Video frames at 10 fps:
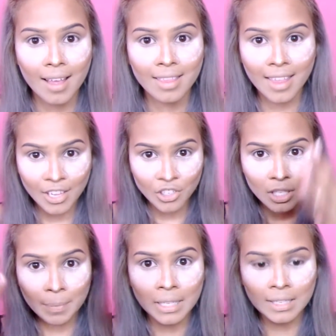that's just
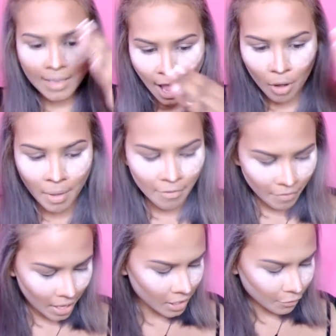been set on my
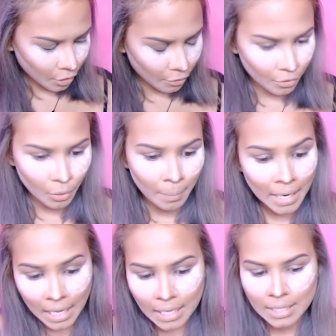face for a few
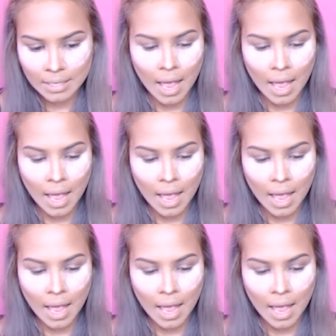minutes,